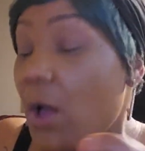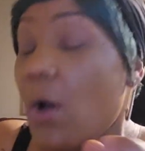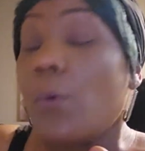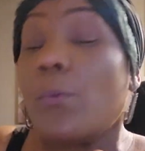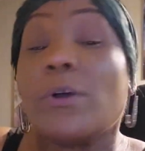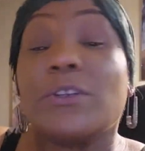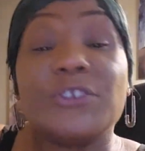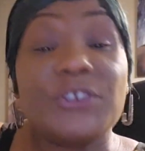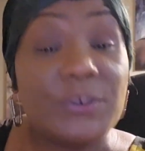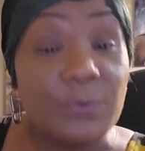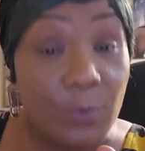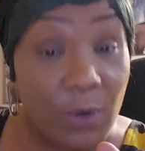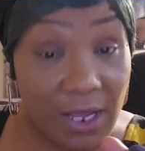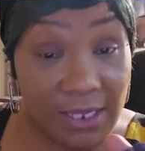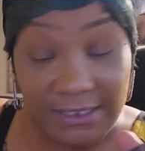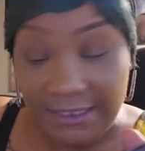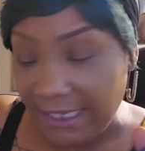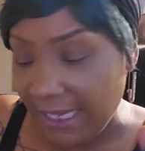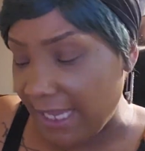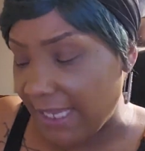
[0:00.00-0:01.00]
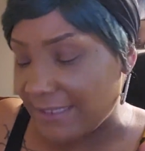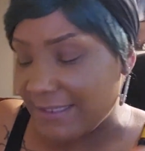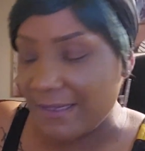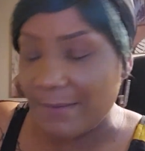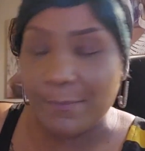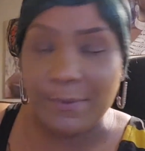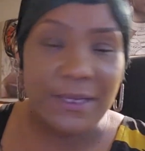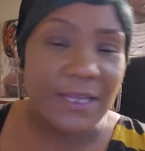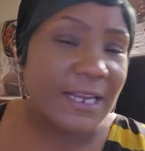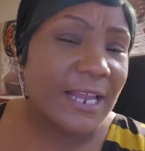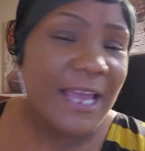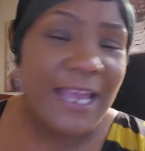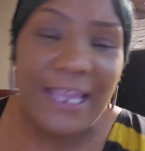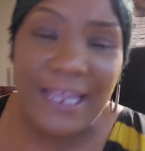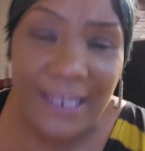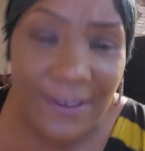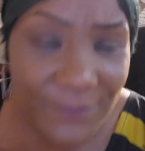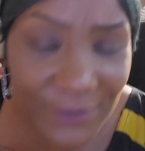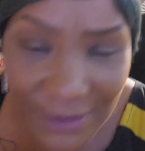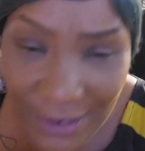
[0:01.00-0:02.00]
Well, she was a Cancer, but
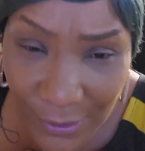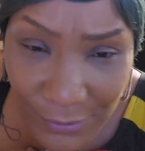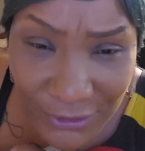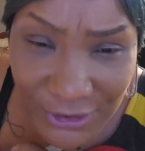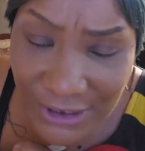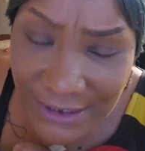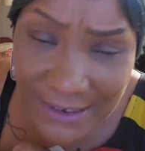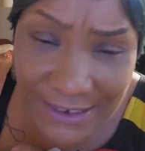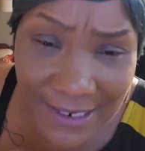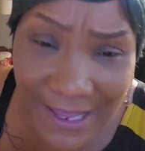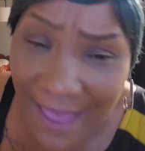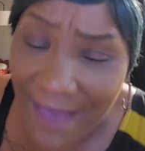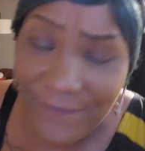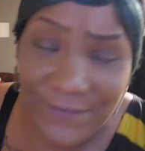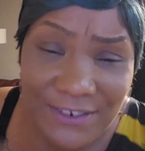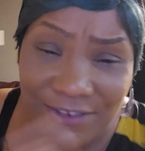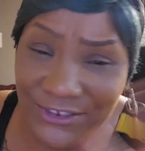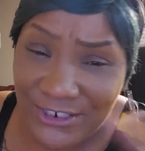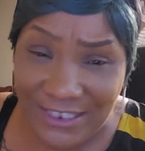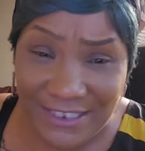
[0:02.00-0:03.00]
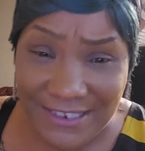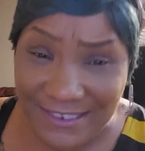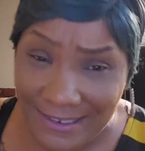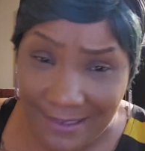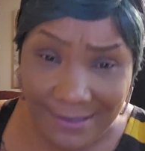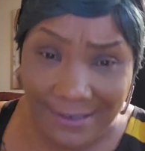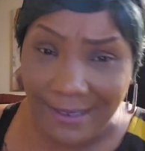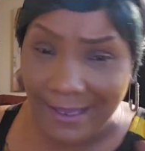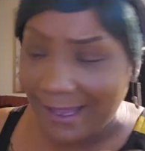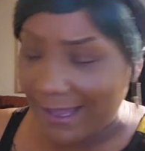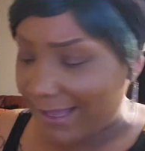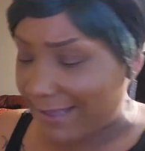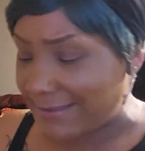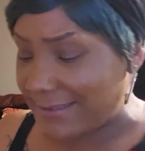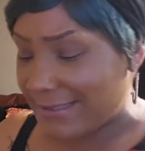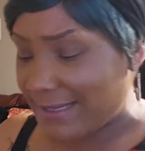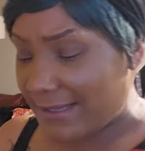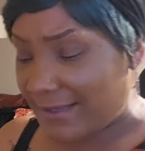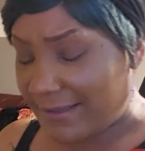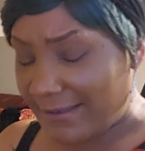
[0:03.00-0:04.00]
even though she's in heaven, she's still a
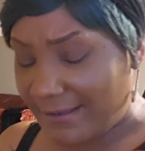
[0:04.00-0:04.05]
Cancer,